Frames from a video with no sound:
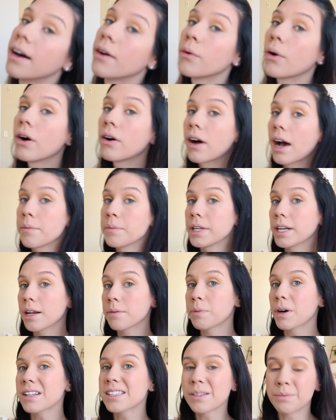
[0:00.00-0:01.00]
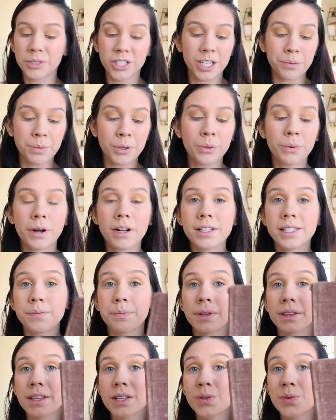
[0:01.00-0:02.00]
Well, I mean, I bought some cheaper ones,
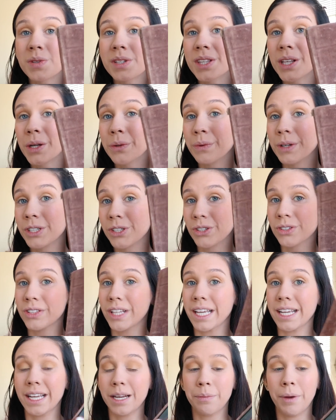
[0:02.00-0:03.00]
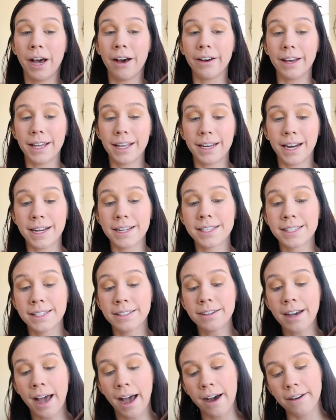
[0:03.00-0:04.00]
but this was the original Naked palette, and I
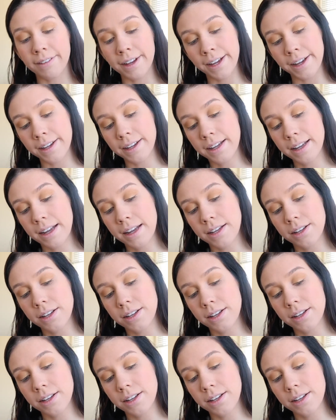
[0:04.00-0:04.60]
still have it.